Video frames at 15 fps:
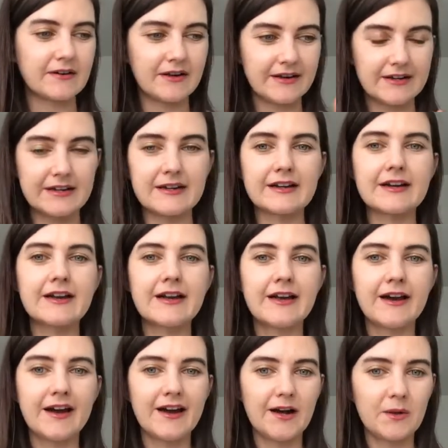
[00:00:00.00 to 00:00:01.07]
gonna
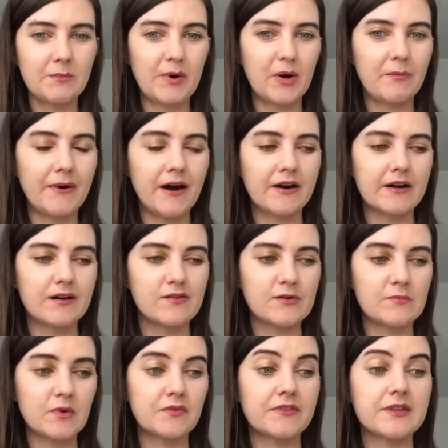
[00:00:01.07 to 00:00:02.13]
help our body
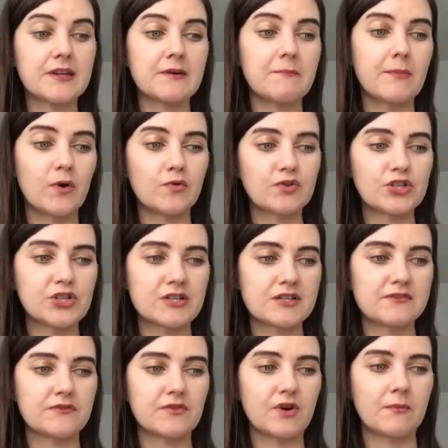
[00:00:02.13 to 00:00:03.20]
remove the
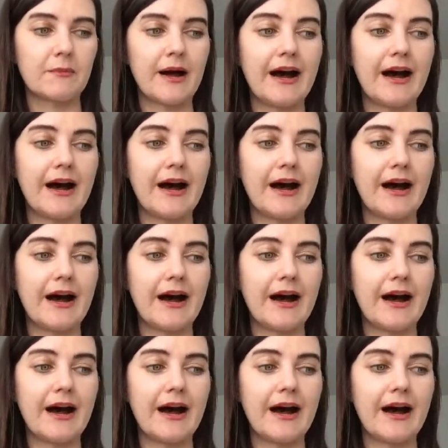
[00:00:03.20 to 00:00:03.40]
emotions from